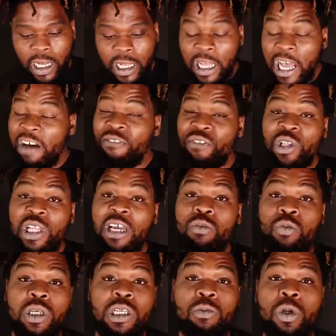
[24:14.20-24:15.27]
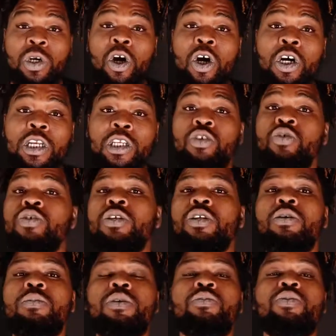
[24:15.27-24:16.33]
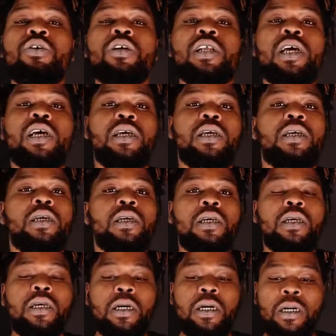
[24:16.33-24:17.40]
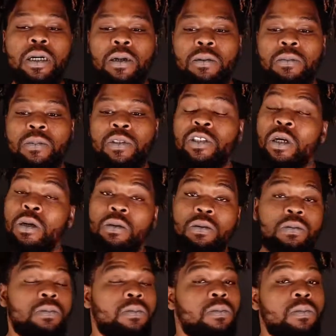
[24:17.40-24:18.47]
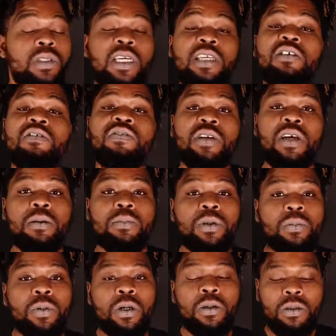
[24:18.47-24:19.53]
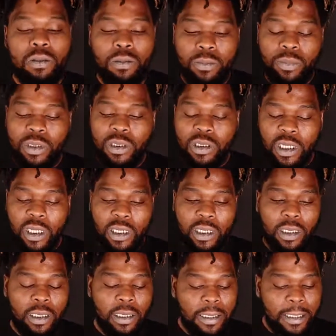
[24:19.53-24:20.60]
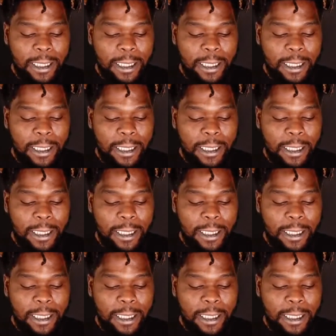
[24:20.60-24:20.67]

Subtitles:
I feel like we all could use a little bit more of that. So thank you for that, big bro. Appreciate it,